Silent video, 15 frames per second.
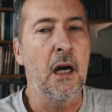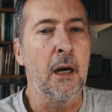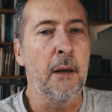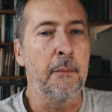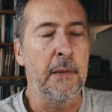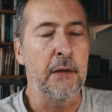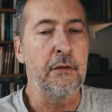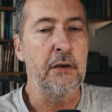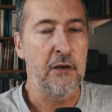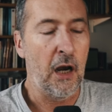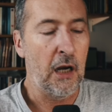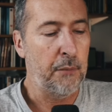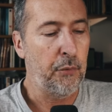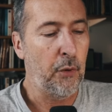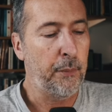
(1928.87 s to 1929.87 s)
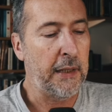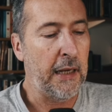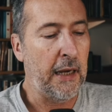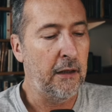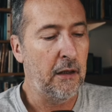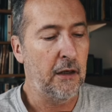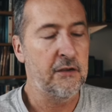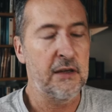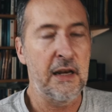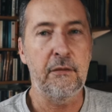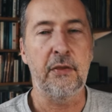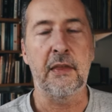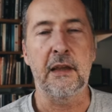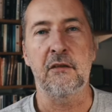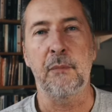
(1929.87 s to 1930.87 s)
if he's highly propagandized, never
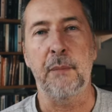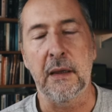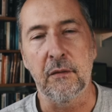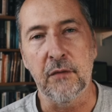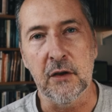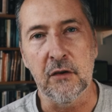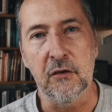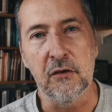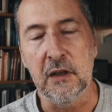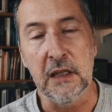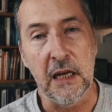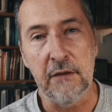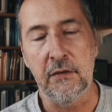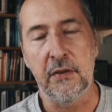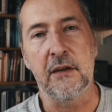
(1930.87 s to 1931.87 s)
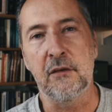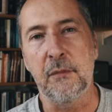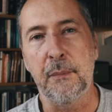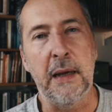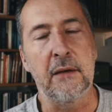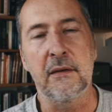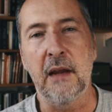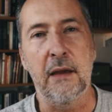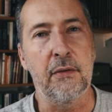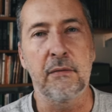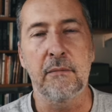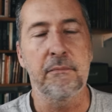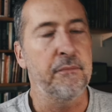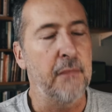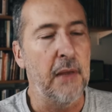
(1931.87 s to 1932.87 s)
thinks about the future. He never thinks about death.
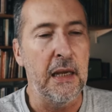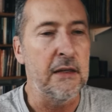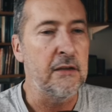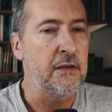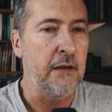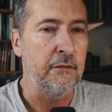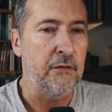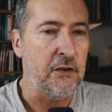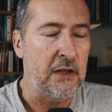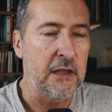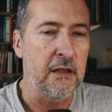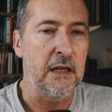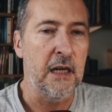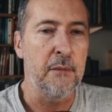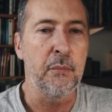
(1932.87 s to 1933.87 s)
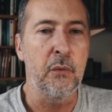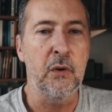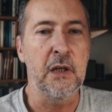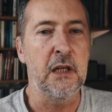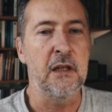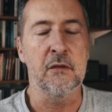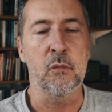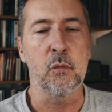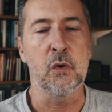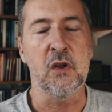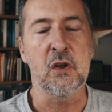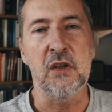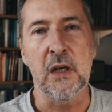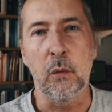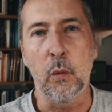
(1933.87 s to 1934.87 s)
He's never seen a dead body. He doesn't want
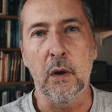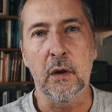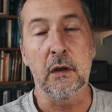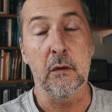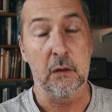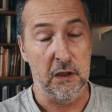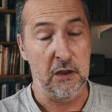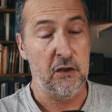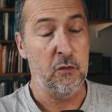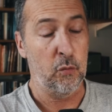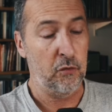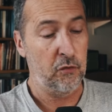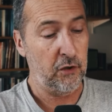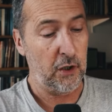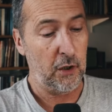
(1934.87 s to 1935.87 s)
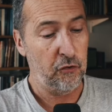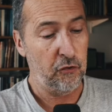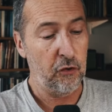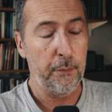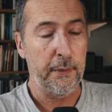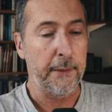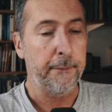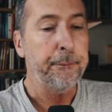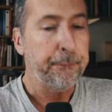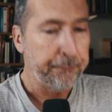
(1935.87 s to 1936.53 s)
to see one. He just wants to go shopping.